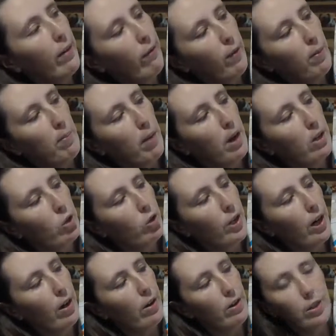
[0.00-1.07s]
from
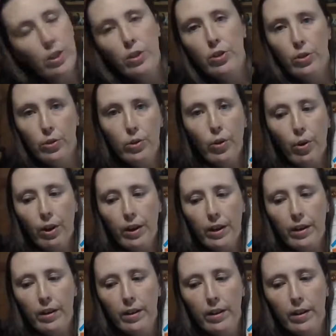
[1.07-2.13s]
Montreal to New York
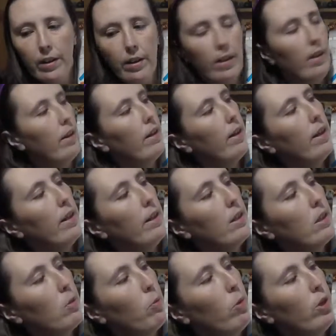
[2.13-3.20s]

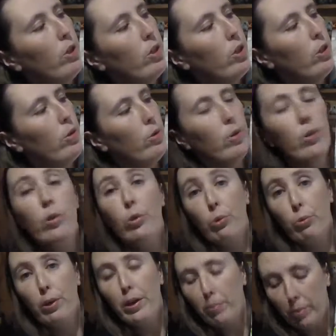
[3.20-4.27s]
is 1, 2,
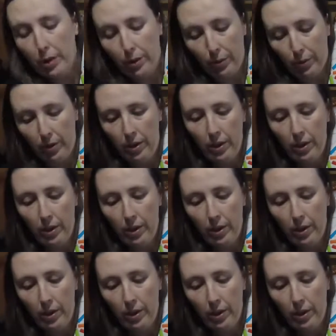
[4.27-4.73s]
3 blue.